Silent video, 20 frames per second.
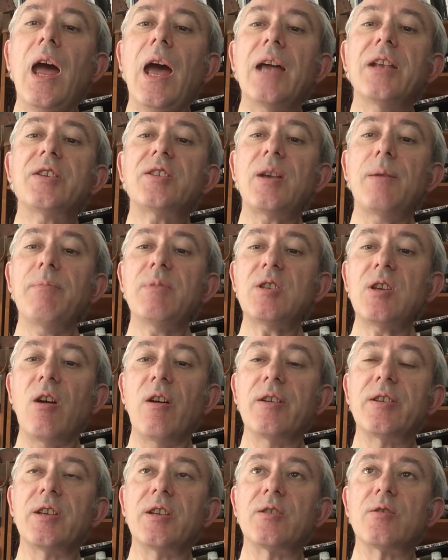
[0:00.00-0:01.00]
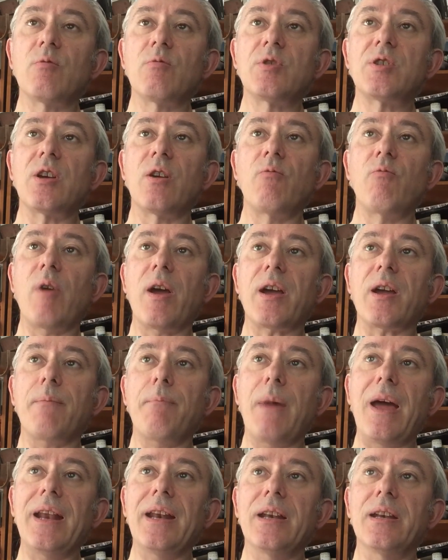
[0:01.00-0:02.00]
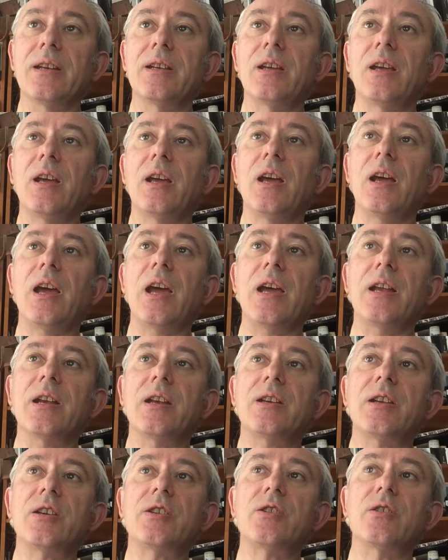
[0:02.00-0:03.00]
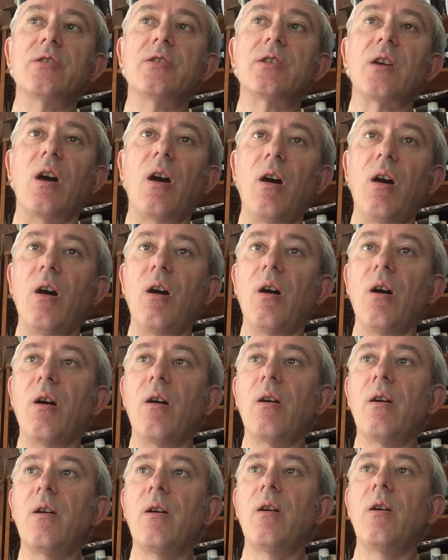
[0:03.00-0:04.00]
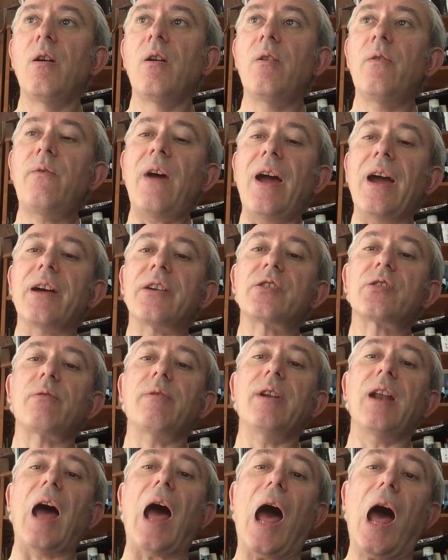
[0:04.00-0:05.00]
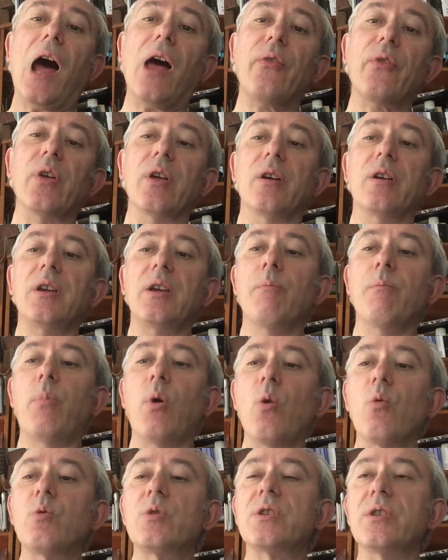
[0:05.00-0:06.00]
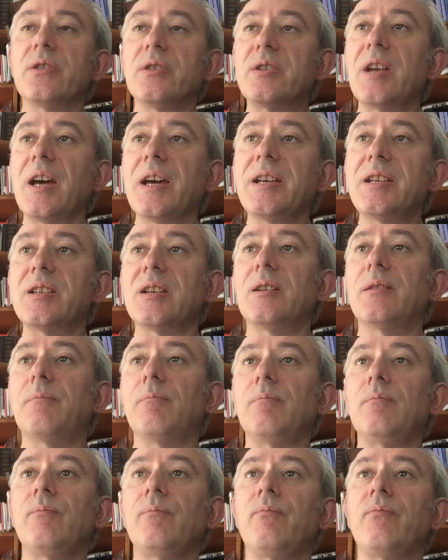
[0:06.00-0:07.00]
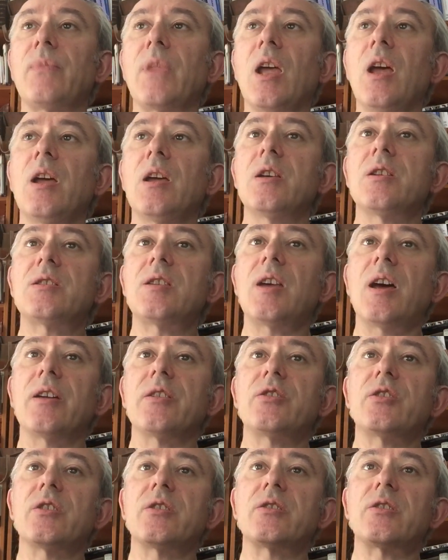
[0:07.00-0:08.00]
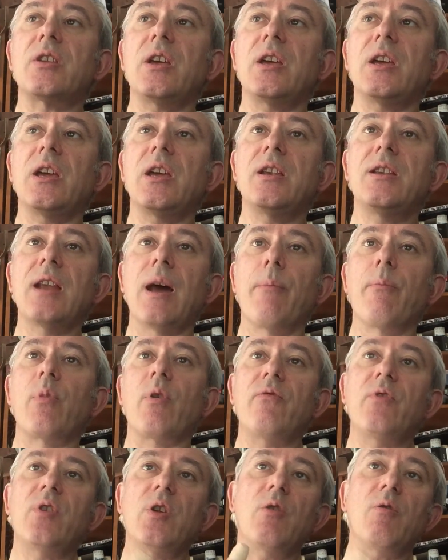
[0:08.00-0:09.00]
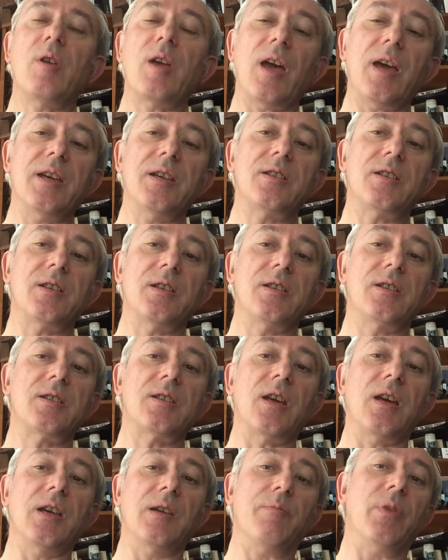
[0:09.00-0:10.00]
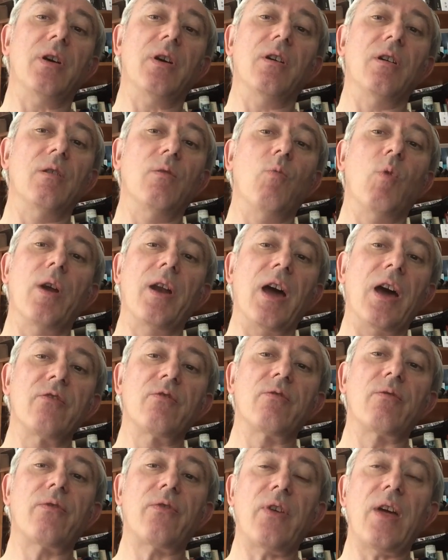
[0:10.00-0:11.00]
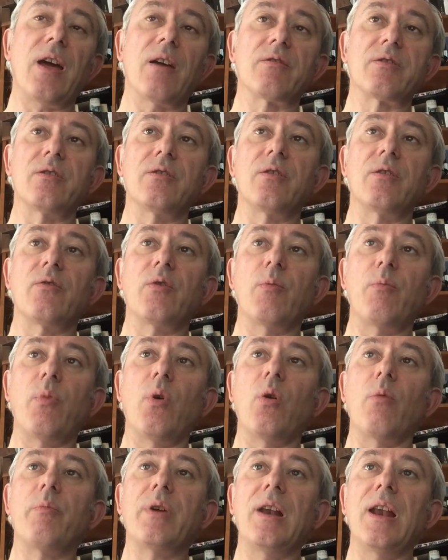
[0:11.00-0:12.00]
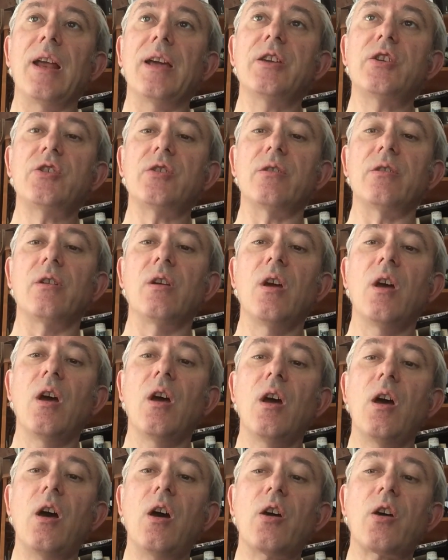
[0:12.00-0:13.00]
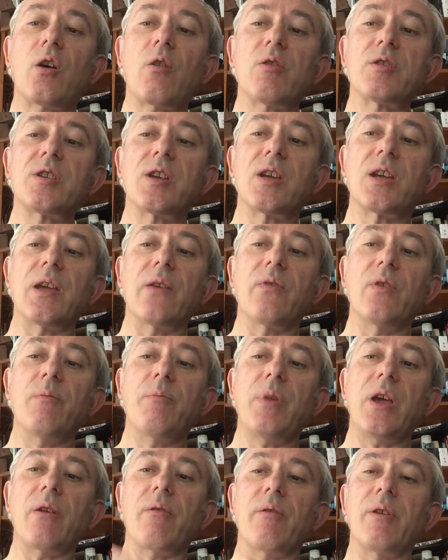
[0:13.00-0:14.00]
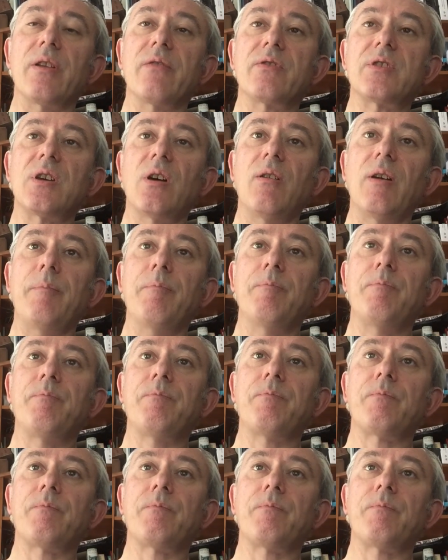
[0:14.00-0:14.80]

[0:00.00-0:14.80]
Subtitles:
And some scientists also recommend, in addition to R, factor in other important data, such as the number of new cases, say, per 100,000 of the population across a given period of time.